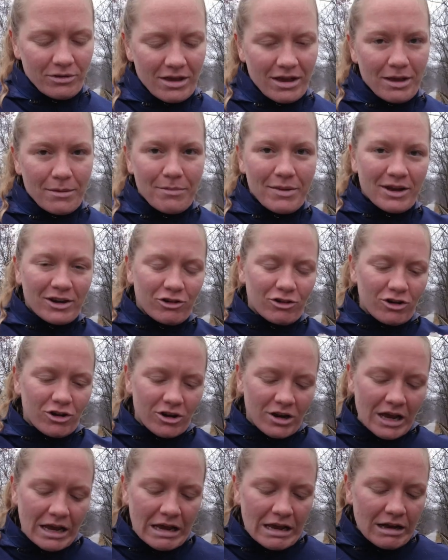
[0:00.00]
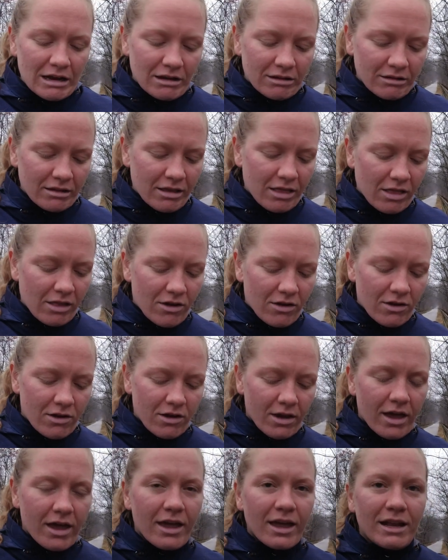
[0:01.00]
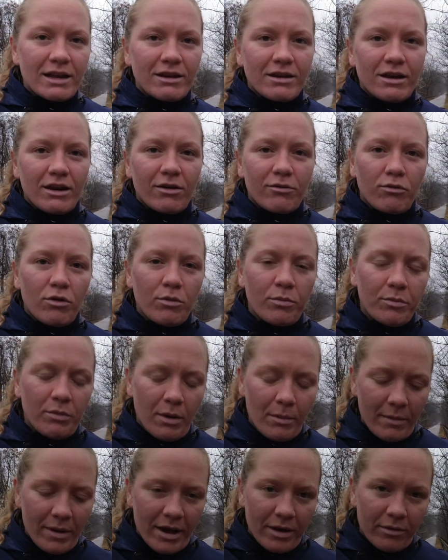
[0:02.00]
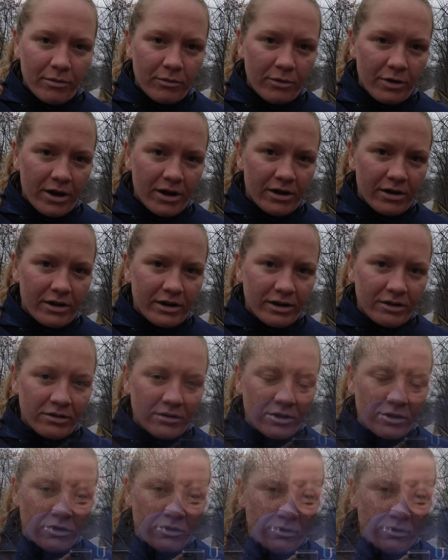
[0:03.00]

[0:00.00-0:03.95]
take a picture. I'll sign the log, and we'll come back when we're at our next